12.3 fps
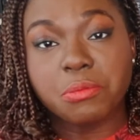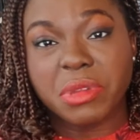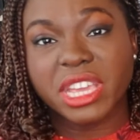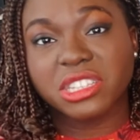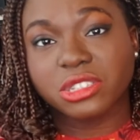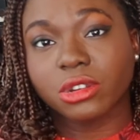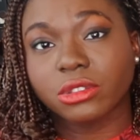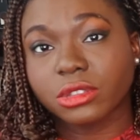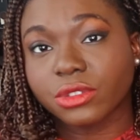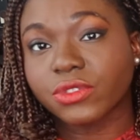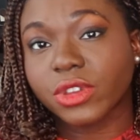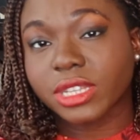based on
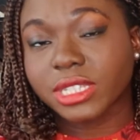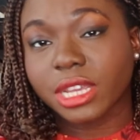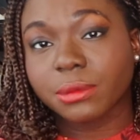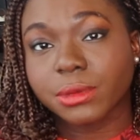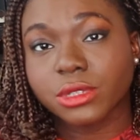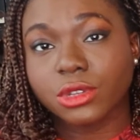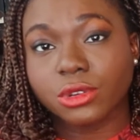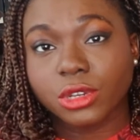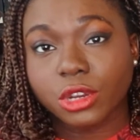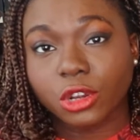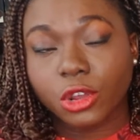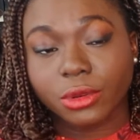the first episode
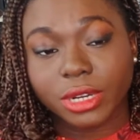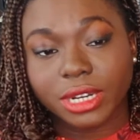alone.